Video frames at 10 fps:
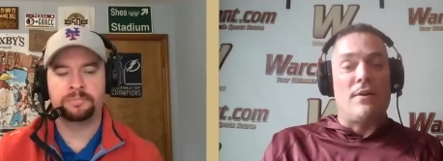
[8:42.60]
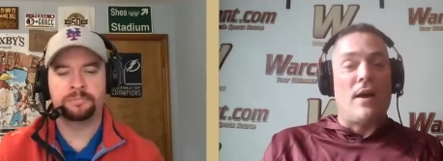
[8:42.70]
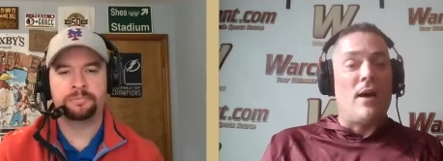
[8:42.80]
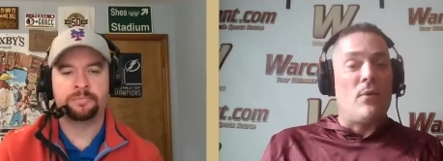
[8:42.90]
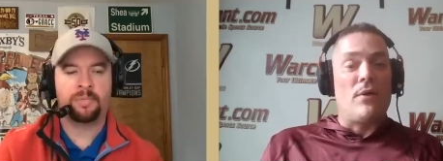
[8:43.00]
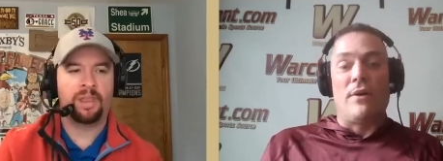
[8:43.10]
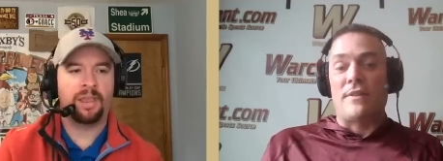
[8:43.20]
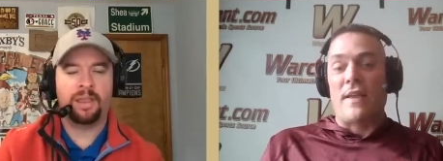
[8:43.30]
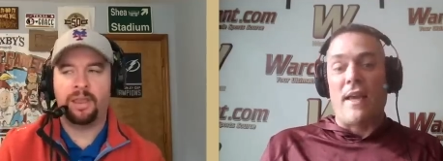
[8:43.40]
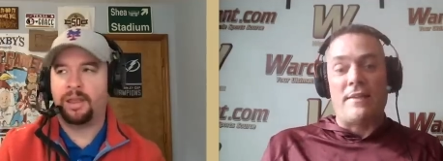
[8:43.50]
Speaker 1: tier guy, whether
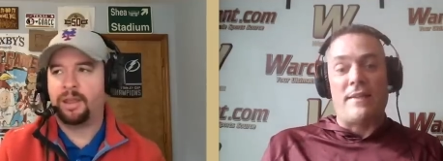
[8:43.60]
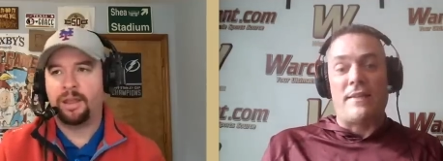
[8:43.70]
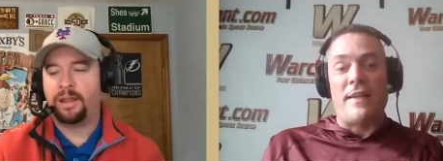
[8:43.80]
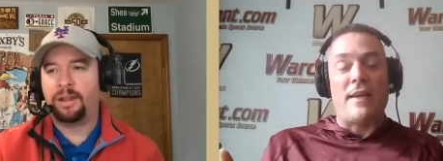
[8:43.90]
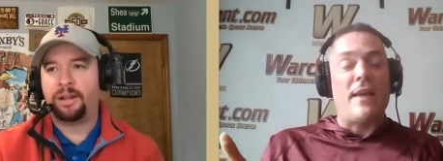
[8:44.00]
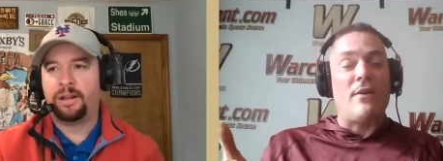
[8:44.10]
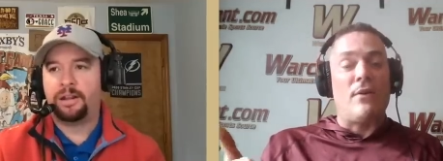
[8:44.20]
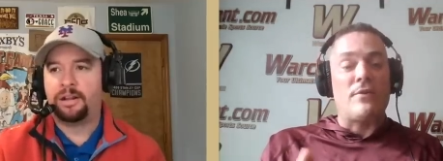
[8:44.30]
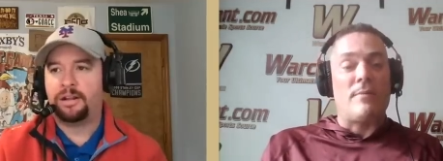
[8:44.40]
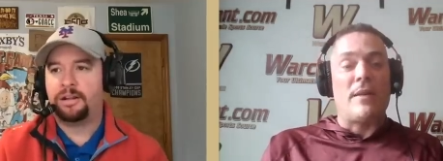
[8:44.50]
it's Casey
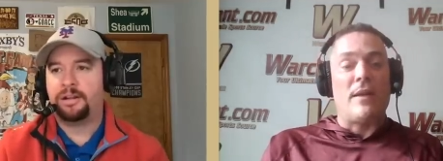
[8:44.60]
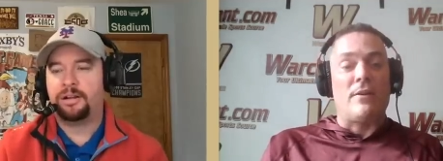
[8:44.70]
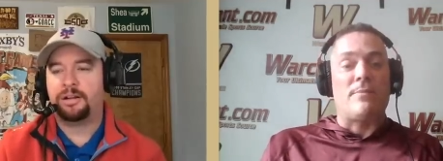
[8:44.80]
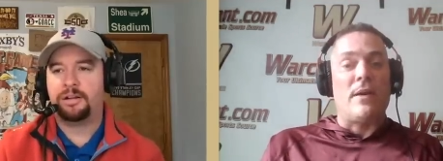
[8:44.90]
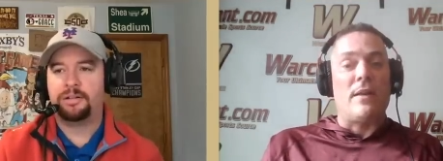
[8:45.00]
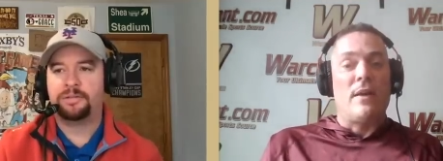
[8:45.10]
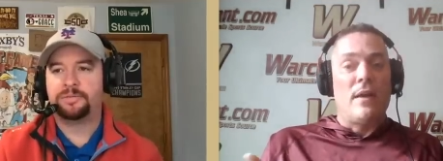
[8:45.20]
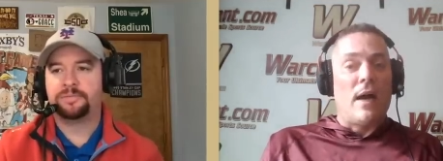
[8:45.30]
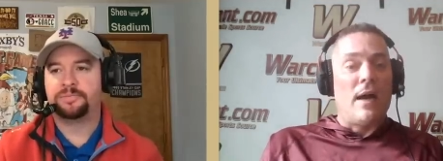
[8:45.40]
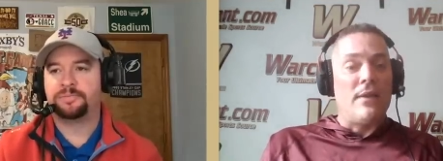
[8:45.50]
Sticking or somebody else. But
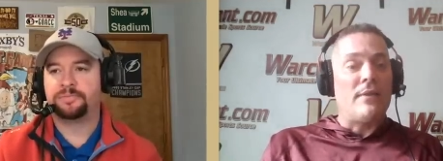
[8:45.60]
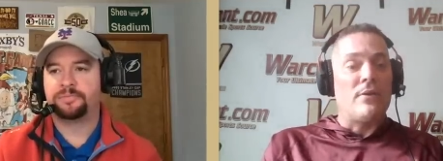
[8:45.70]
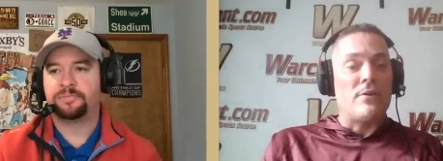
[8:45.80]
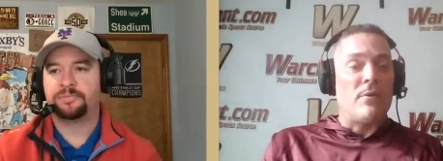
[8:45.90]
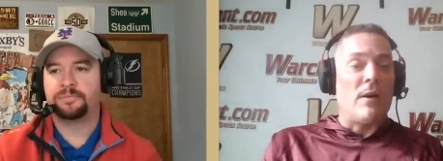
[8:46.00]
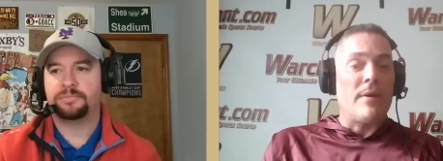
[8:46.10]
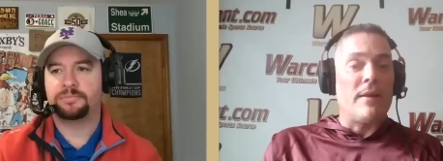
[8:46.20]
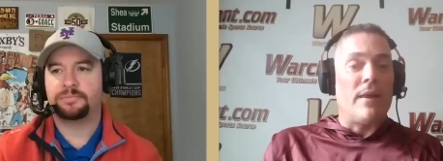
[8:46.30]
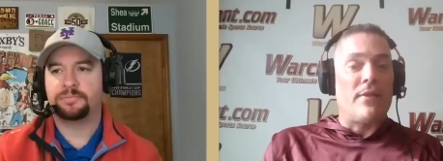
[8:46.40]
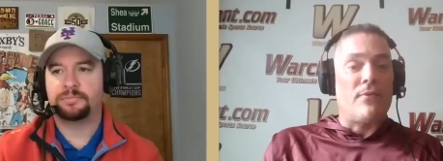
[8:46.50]
I think there's
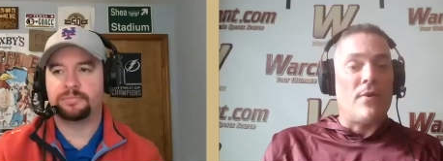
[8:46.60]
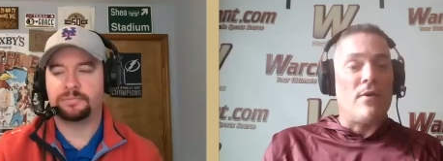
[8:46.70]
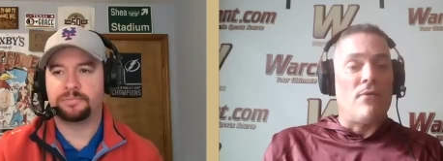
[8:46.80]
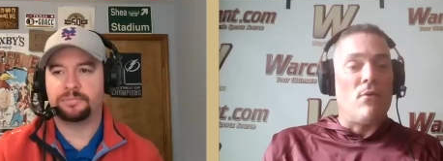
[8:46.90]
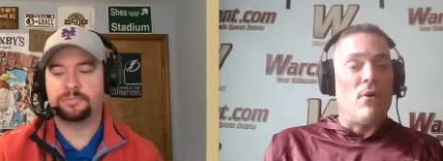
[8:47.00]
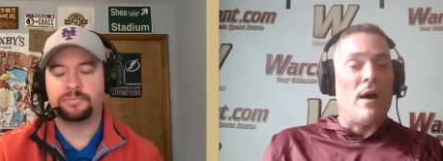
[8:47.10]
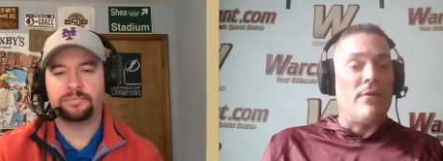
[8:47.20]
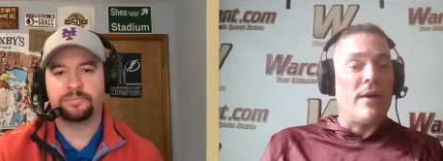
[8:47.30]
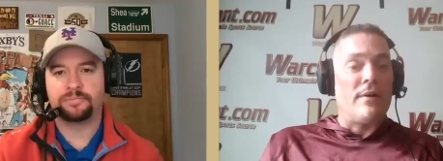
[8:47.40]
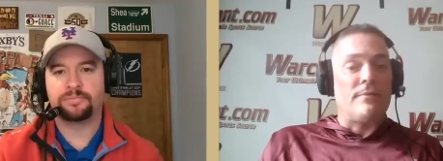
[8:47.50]
probably like three or four
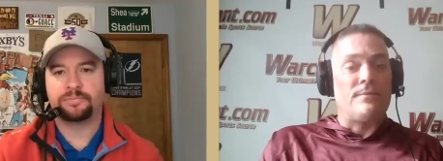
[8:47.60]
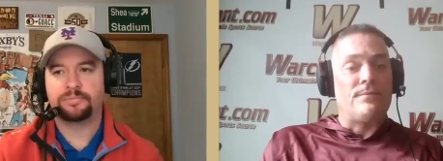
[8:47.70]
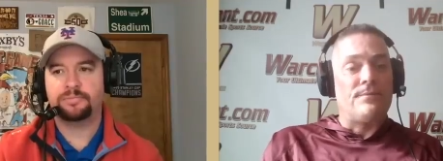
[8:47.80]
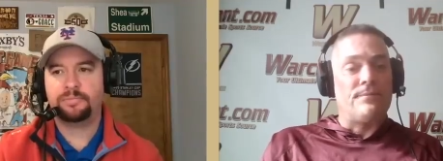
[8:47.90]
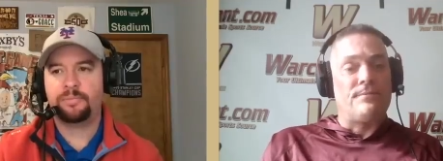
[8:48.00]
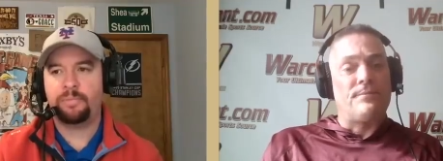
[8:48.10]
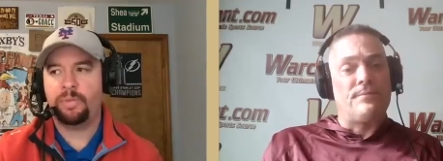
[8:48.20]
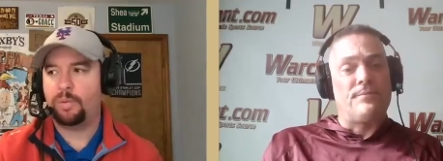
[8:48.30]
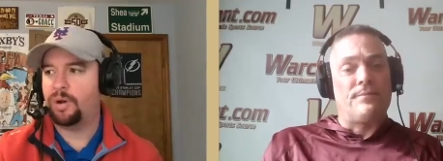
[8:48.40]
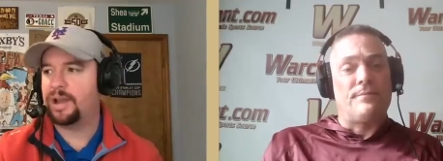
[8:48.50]
out there.
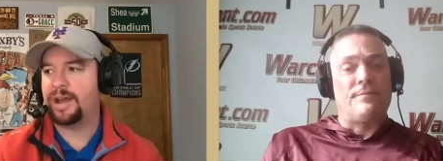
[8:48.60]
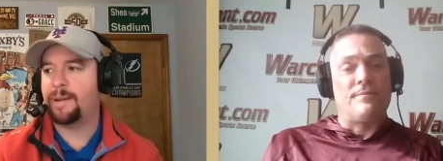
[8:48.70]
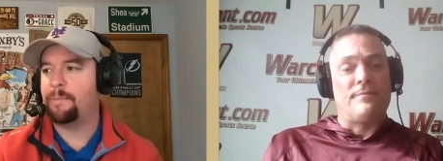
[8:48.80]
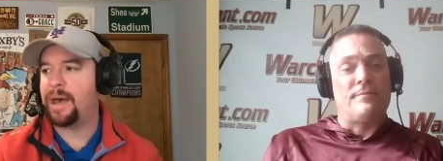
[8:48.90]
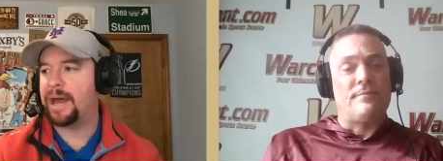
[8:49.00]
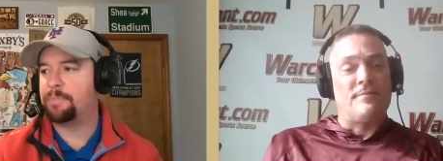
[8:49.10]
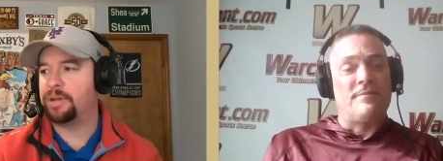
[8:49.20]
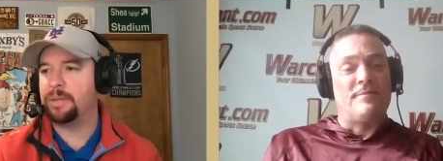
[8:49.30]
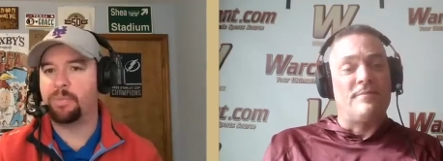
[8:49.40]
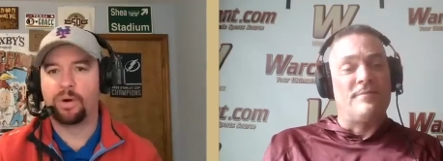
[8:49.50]
Speaker 2: What kind of bat
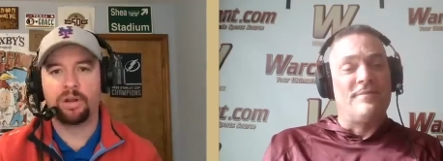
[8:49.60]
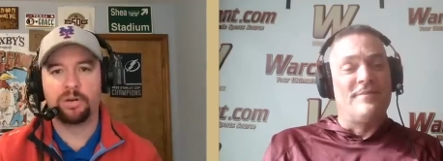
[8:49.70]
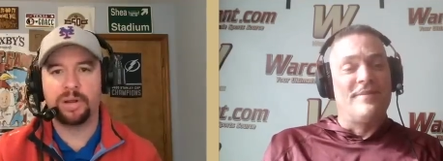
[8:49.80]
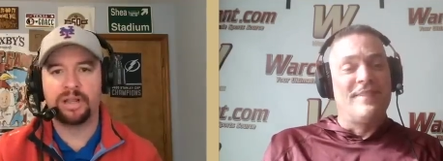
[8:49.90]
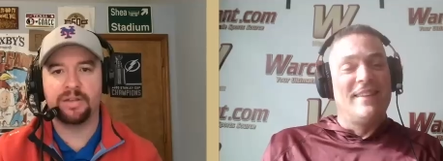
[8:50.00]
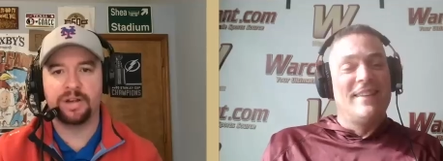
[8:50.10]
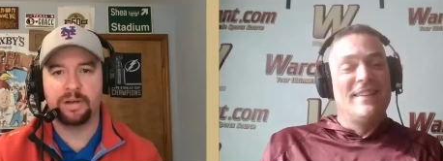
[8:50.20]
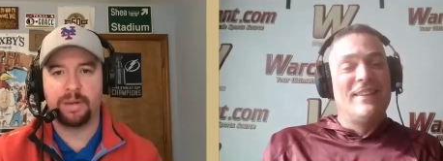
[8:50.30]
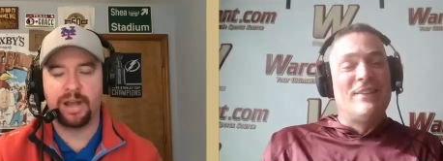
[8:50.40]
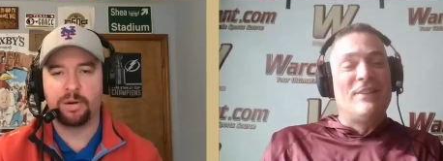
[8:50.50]
bleep world are we living in,
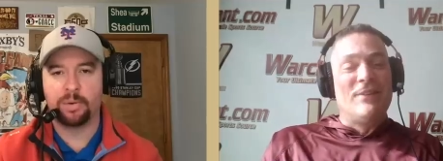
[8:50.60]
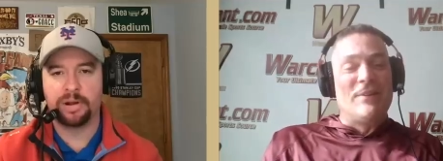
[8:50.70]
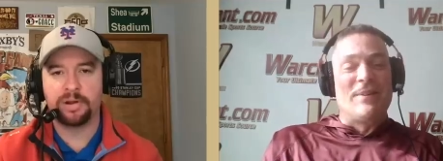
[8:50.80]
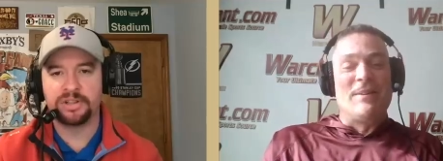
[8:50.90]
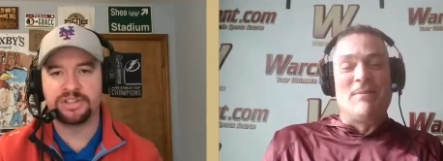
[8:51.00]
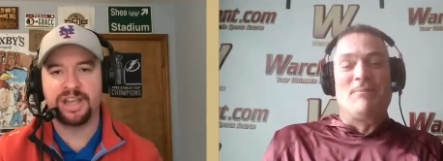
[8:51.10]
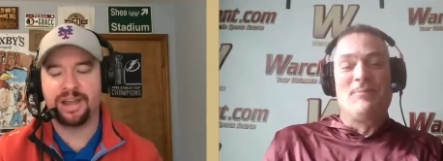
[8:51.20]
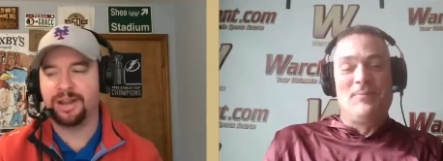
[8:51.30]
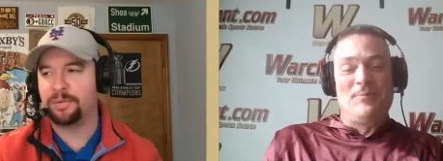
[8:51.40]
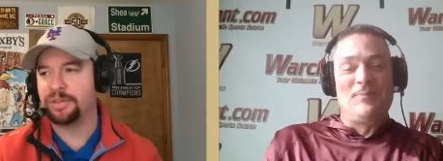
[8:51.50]
Michael, where you could say
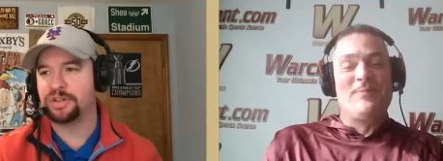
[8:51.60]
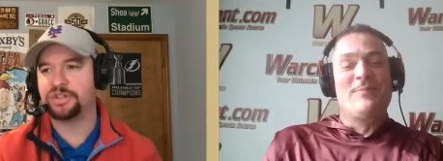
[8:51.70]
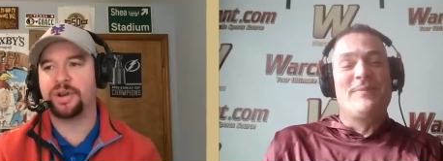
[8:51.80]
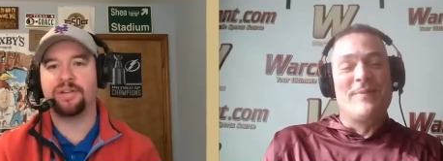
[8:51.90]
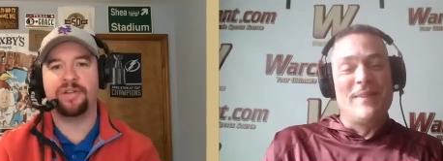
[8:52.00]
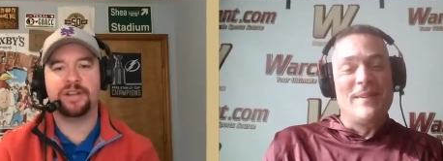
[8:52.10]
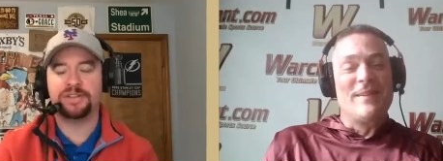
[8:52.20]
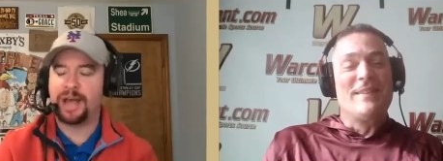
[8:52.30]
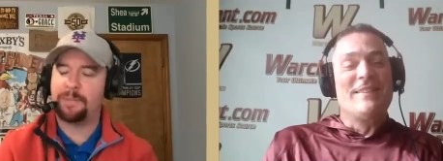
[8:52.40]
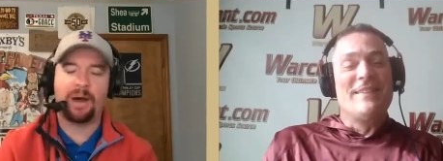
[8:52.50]
with a straight face,
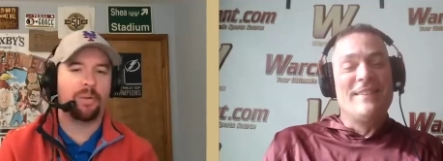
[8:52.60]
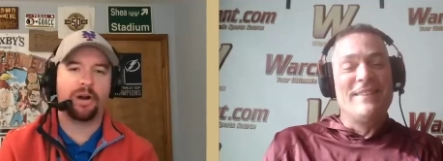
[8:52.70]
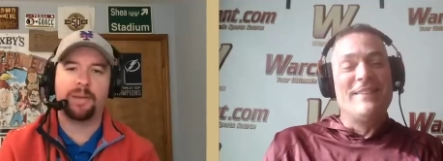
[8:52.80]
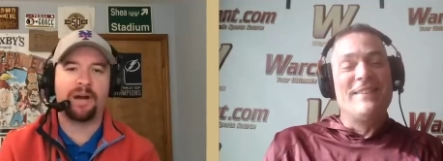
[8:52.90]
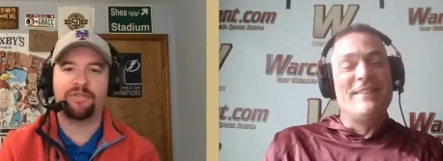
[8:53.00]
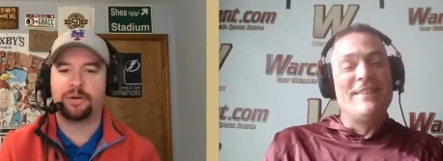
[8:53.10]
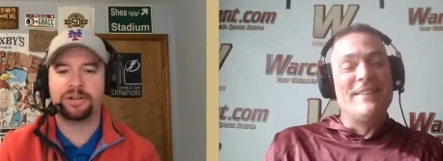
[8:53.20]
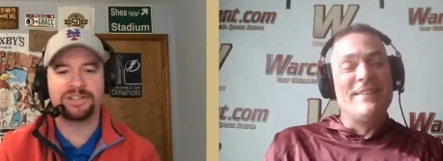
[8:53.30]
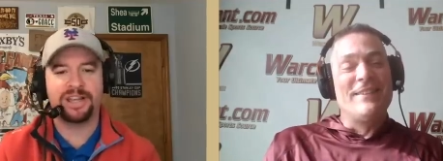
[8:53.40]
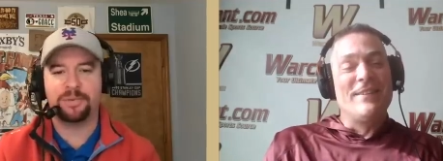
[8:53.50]
I'm not worried about Florida
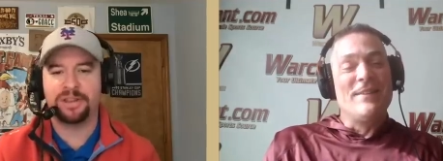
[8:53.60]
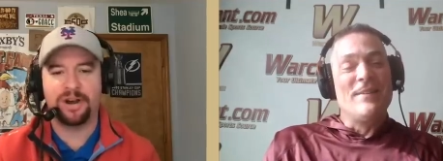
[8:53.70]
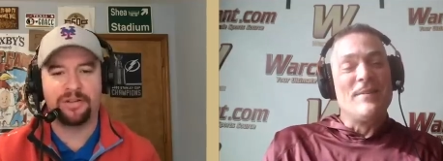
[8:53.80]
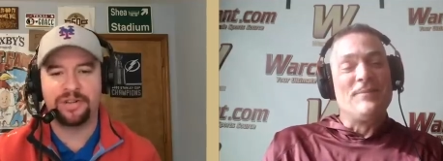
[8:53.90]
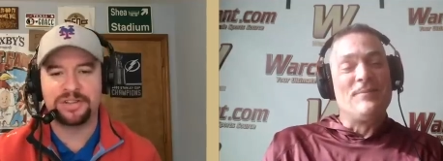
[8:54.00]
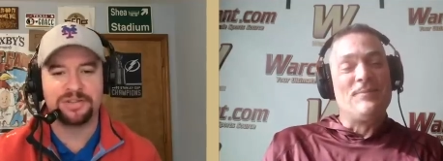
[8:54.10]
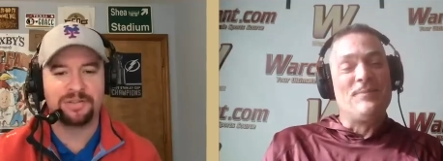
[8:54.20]
State with the offensive